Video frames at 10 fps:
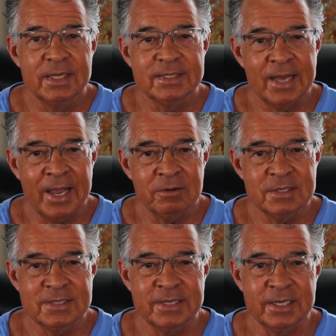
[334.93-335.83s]

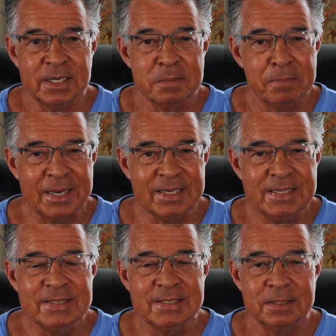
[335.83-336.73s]
Tyrosine,
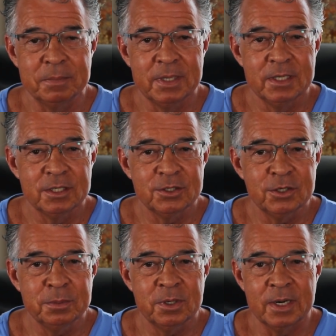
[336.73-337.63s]
magnesium,
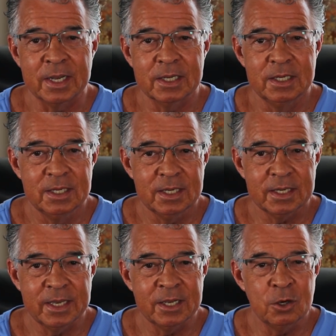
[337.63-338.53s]
turmeric,
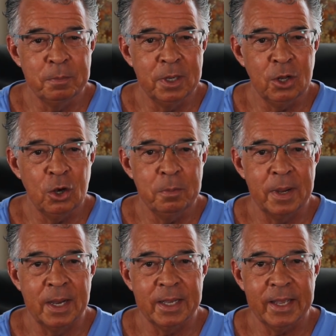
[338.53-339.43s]
ginkgo
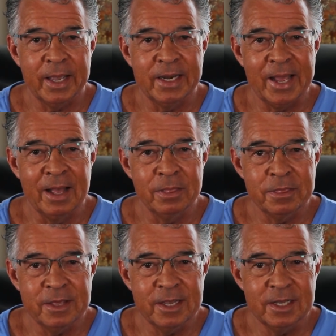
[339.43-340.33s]
biloba, and
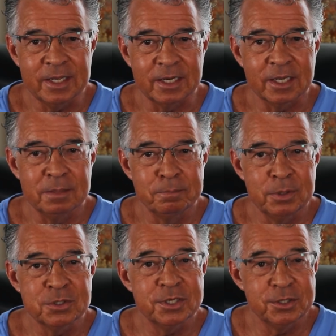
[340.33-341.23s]
L-theanine can
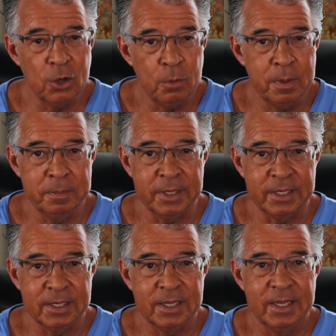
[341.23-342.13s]
boost
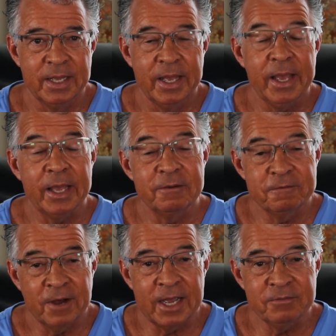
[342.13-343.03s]
dopamine, and
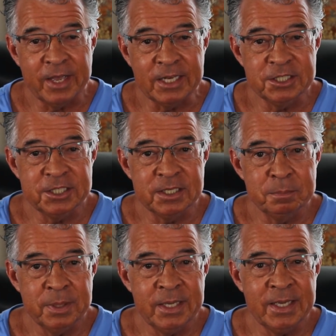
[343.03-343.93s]

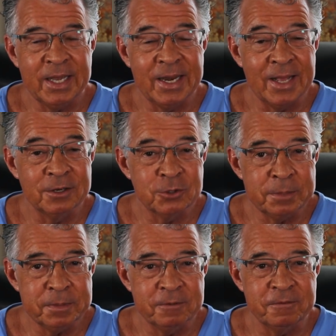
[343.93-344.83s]
5-HTP and
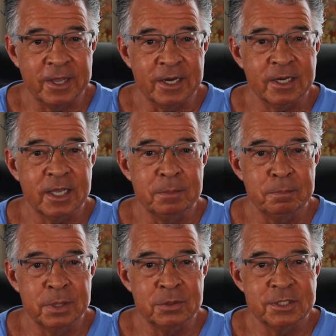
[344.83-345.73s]
L-tryptophan can
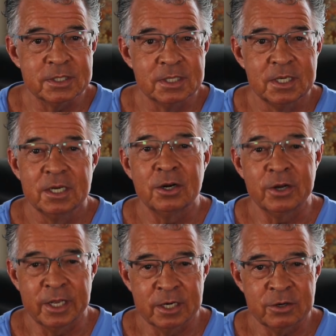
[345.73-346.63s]
boost or
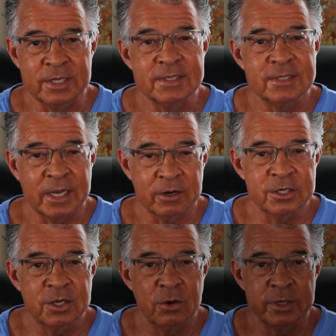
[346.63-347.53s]
increase
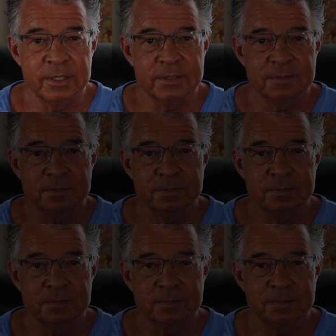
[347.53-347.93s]
serotonin.